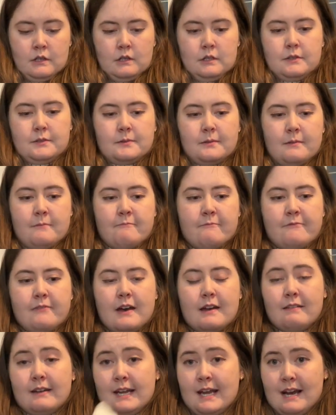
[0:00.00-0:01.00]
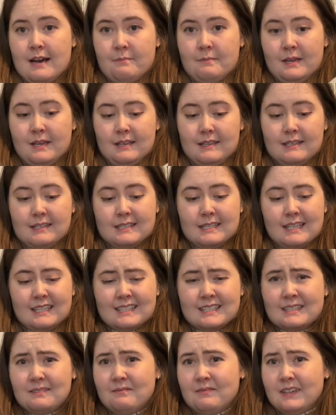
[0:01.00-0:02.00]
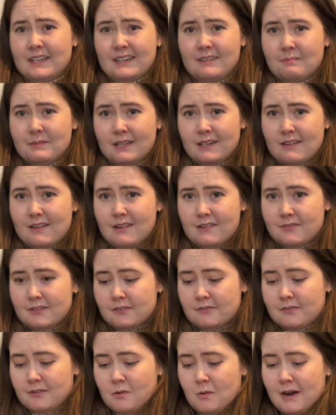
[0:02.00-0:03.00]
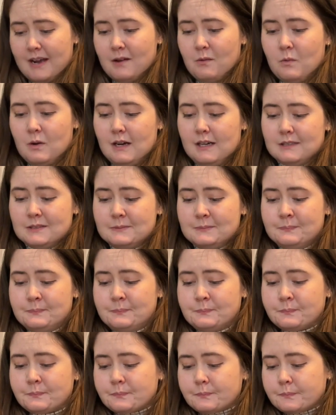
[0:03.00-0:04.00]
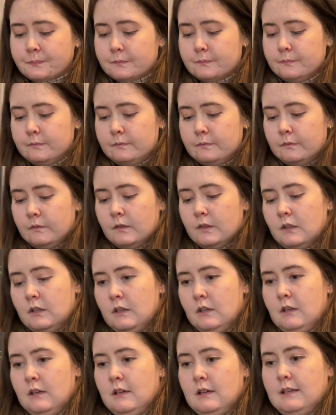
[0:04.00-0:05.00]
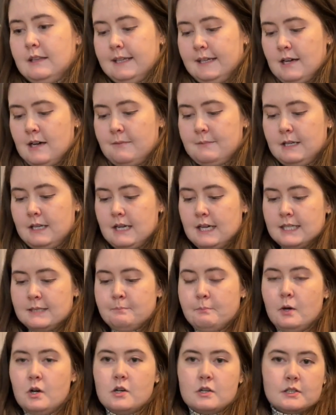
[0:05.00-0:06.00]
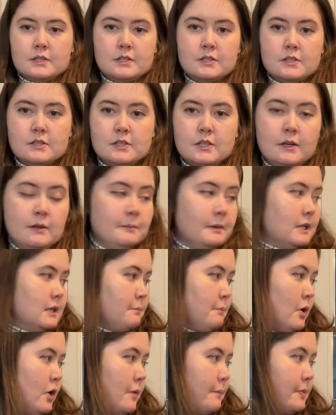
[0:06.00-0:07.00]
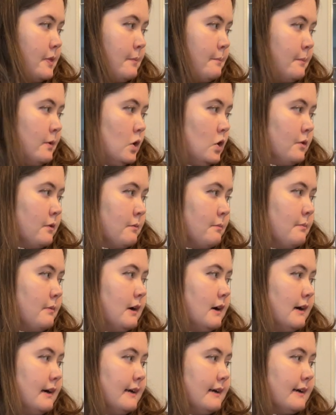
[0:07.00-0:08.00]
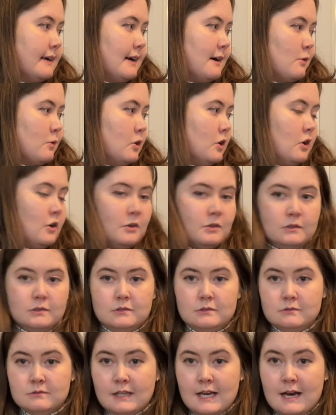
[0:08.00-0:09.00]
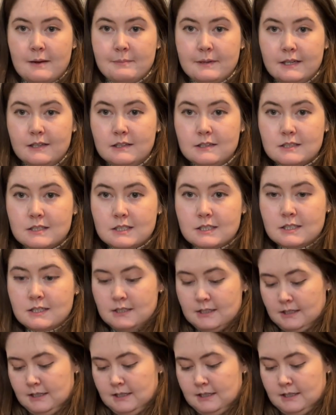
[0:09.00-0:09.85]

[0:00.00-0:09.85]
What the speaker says: so I'm very happy. That's like something I've been after for quite a while. And they come in a nice box, so I'm gonna pop them on my alcohol cabinet,